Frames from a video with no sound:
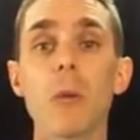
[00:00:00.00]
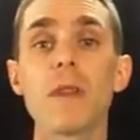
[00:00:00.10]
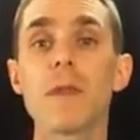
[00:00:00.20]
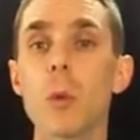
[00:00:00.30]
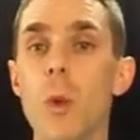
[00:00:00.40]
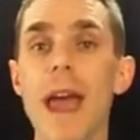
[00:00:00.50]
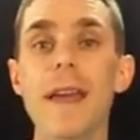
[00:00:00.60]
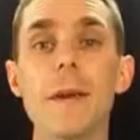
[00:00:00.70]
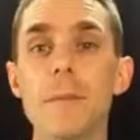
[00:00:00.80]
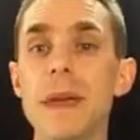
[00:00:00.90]
but with the
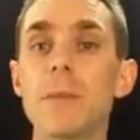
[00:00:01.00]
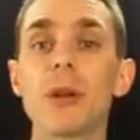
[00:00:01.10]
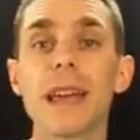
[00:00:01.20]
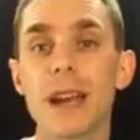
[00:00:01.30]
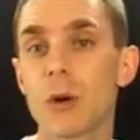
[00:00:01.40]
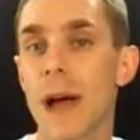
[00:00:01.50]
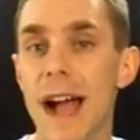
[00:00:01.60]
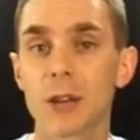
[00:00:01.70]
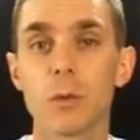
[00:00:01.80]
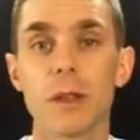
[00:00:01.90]
way that people
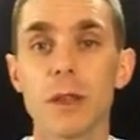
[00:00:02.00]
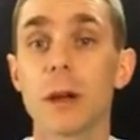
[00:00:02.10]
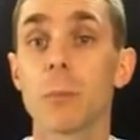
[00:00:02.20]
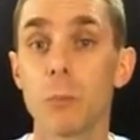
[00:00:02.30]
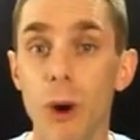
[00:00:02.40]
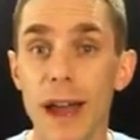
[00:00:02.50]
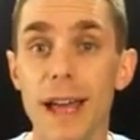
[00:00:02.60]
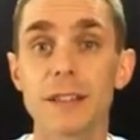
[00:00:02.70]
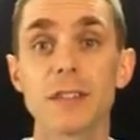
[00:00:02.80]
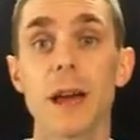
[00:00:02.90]
interact with
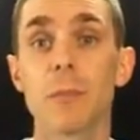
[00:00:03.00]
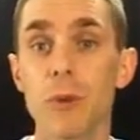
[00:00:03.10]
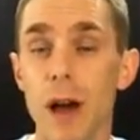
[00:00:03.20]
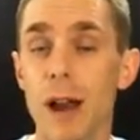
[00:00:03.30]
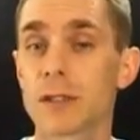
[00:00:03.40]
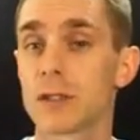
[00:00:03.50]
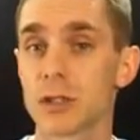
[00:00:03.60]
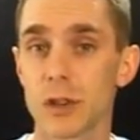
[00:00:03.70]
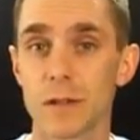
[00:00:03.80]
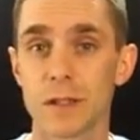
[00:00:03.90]
brands and
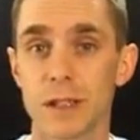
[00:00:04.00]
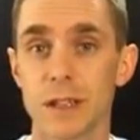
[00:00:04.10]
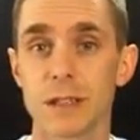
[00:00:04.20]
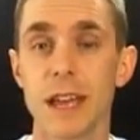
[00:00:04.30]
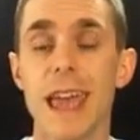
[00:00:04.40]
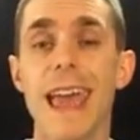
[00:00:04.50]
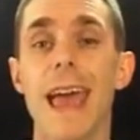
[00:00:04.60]
products and services.